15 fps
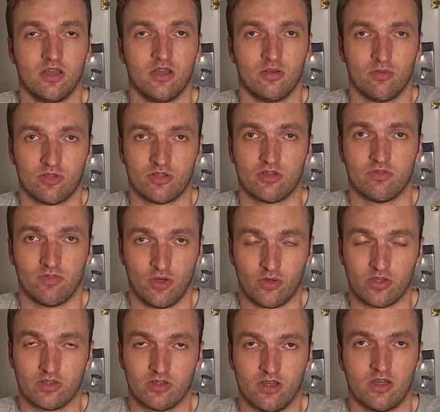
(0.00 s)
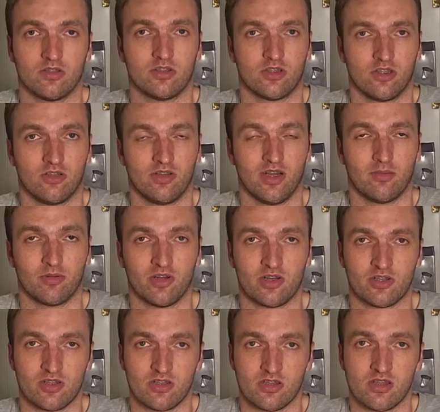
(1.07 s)
which are focused on security
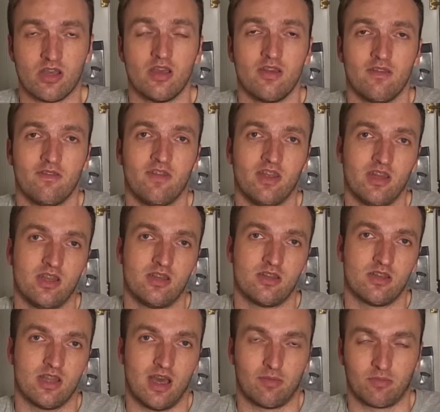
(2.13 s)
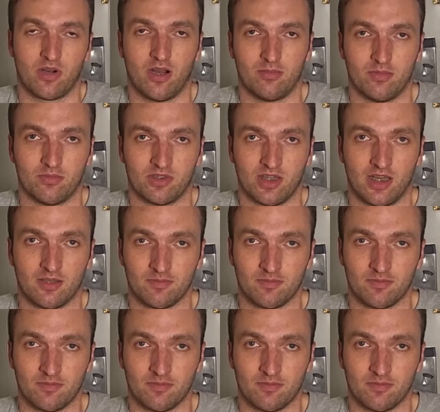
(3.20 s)
operations, fit into that problem set?